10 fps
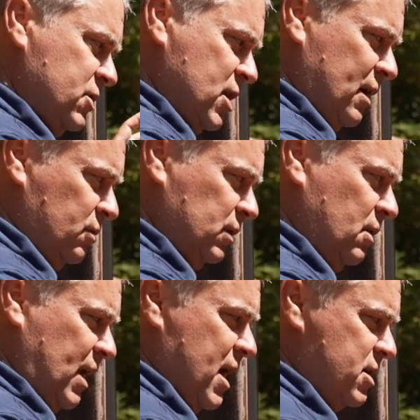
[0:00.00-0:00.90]
general
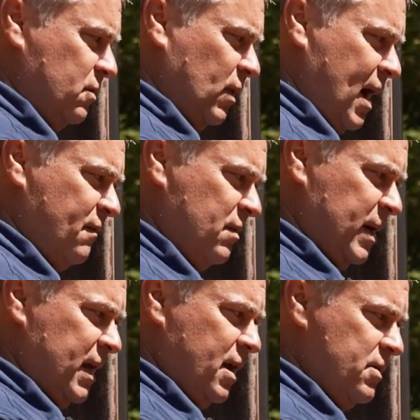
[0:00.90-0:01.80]
location where
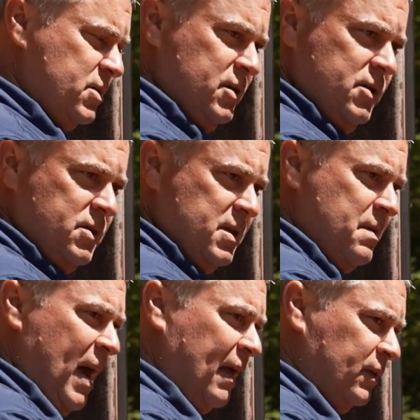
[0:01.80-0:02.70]
everybody goes and uses
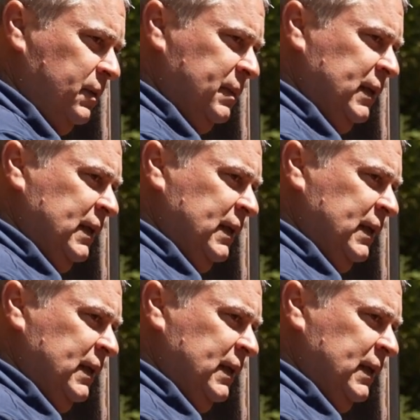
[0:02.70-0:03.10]
the bathroom.